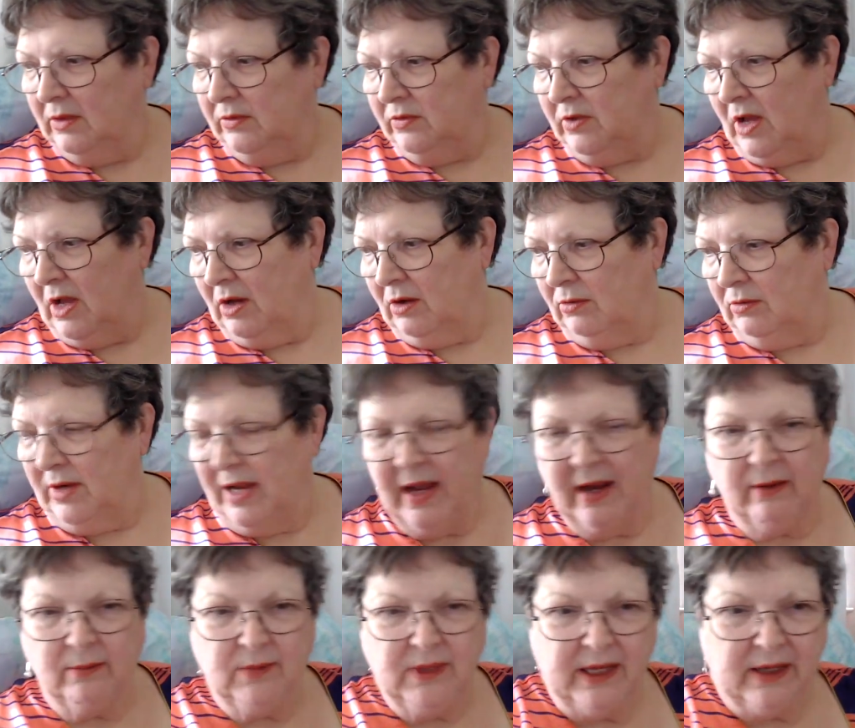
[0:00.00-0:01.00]
So
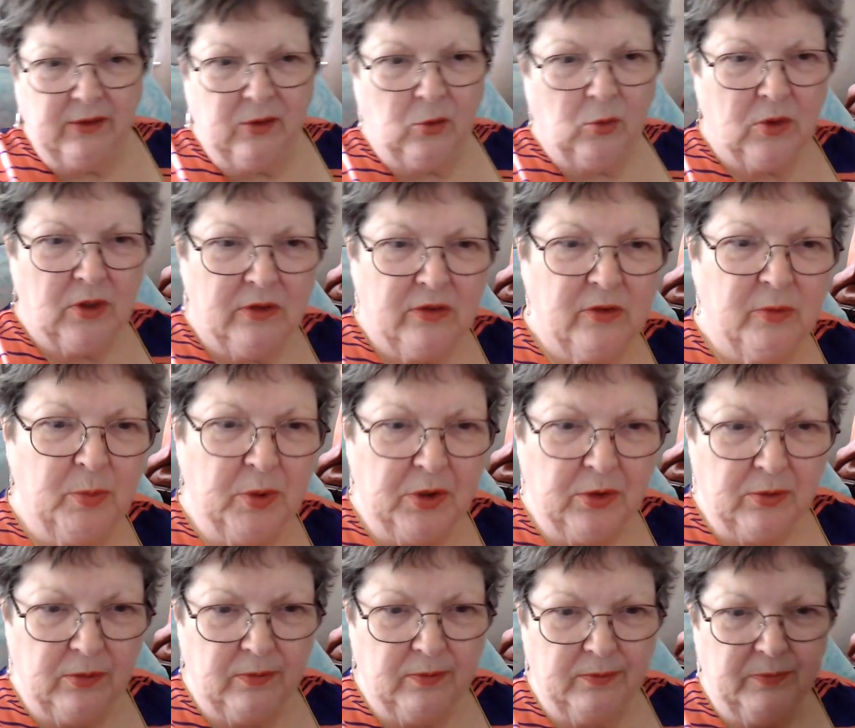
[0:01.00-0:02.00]
now I'm down to one
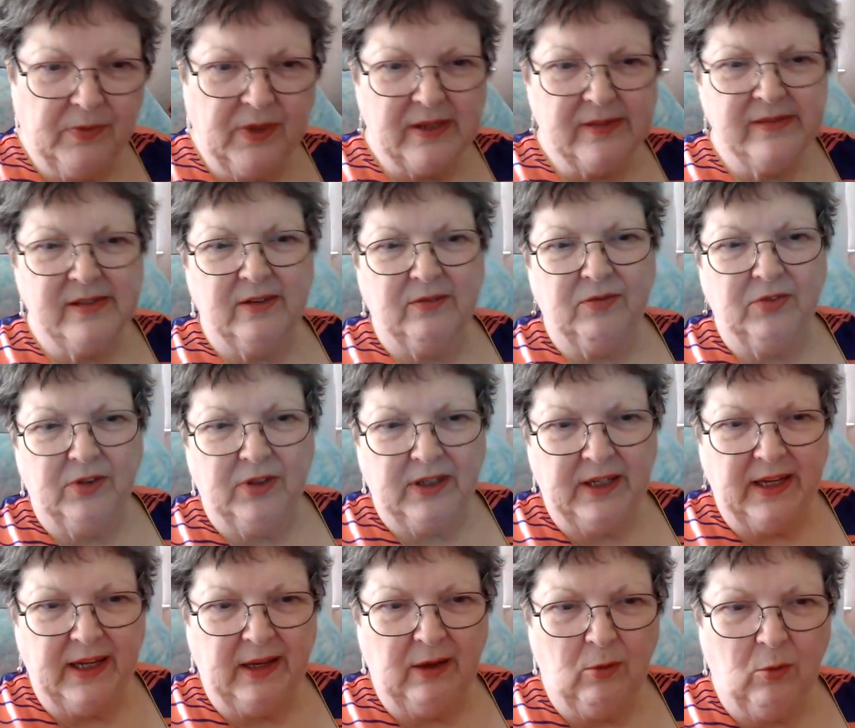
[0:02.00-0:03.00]
spoon. That's it for the
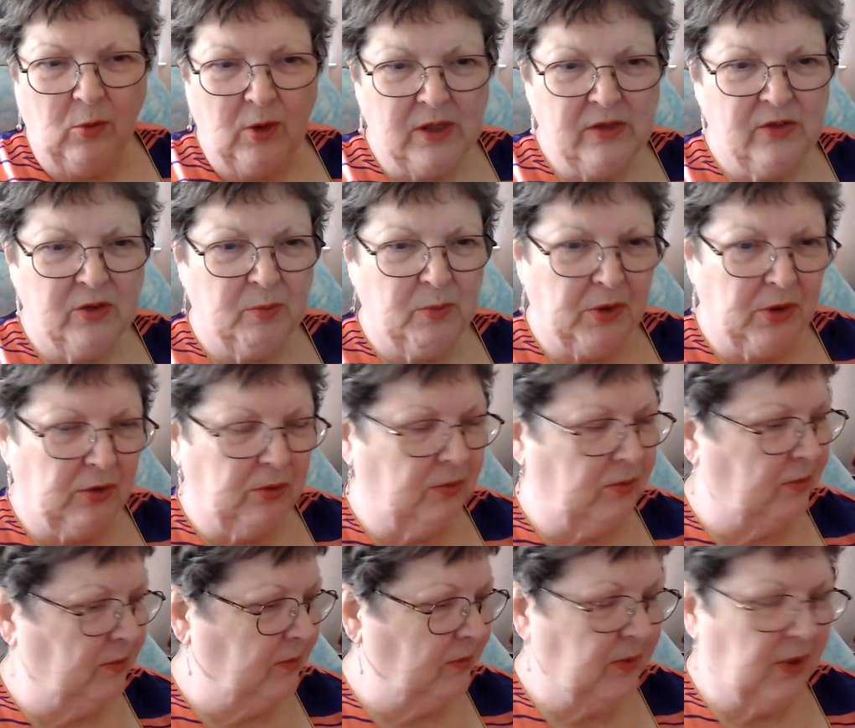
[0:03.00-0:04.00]
day. One spoon.
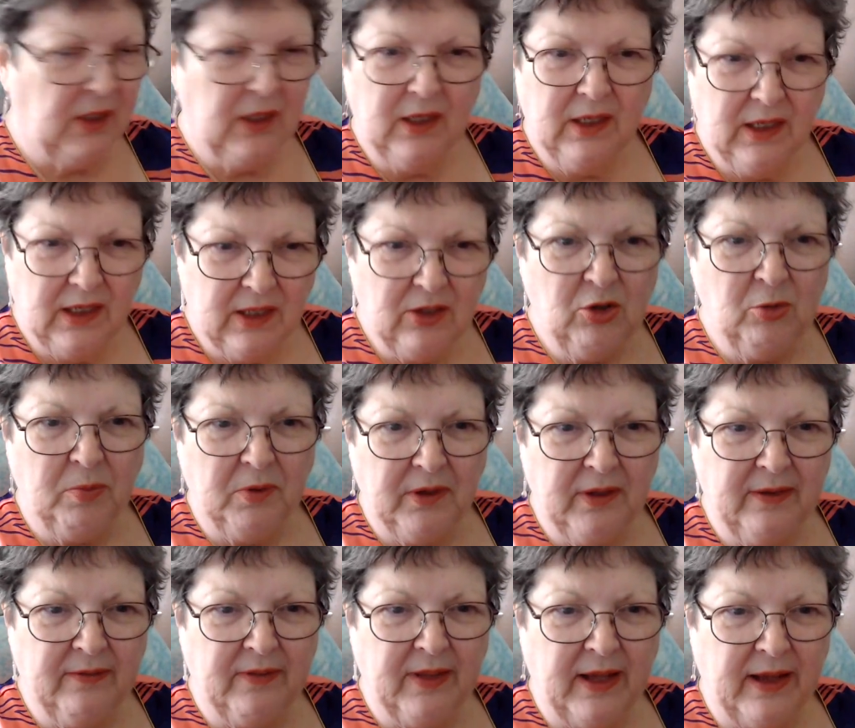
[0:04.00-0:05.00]
Can you
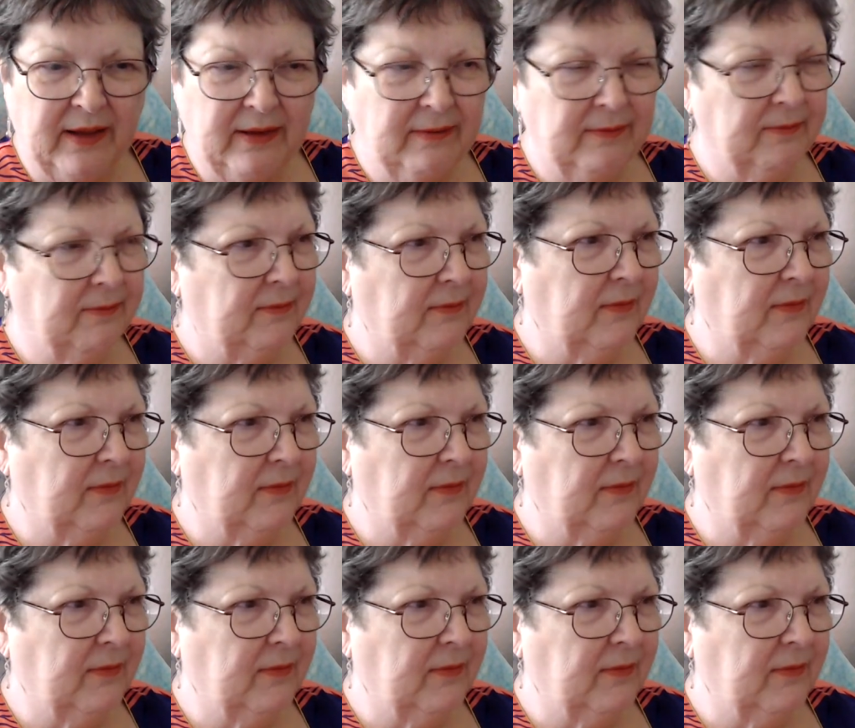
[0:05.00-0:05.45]
believe that?